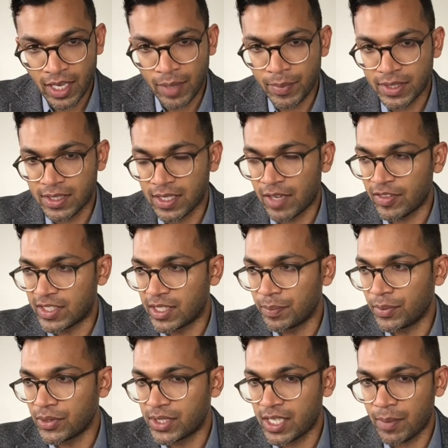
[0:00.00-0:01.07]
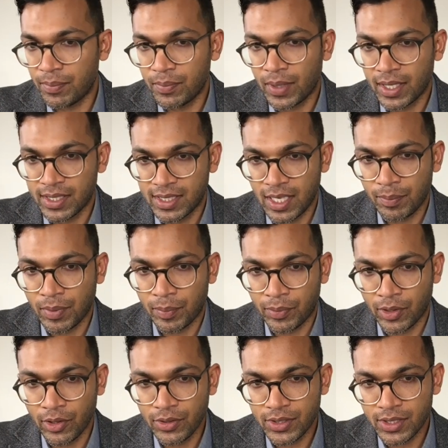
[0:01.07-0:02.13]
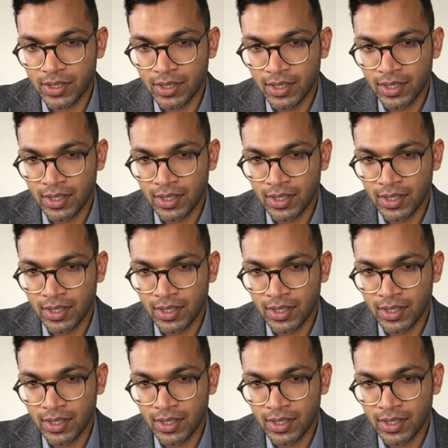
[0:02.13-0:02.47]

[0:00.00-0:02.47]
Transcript: Aim is to have a simple step-by-step approach,